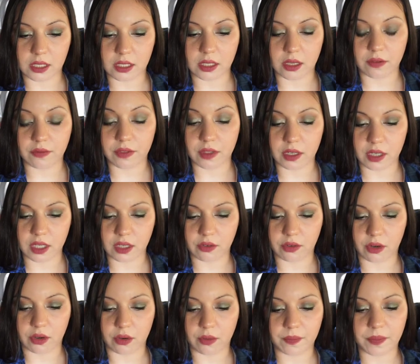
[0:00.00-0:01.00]
of the
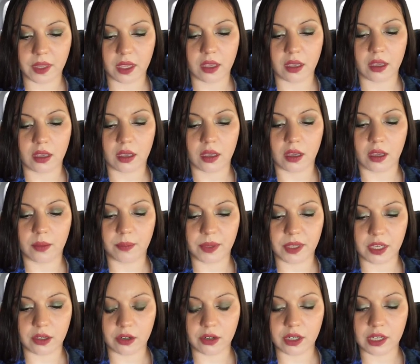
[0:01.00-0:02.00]
Negro,
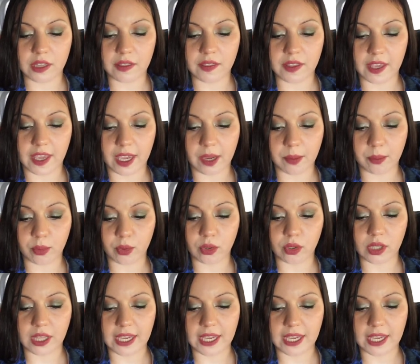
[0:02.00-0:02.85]
appeared in the April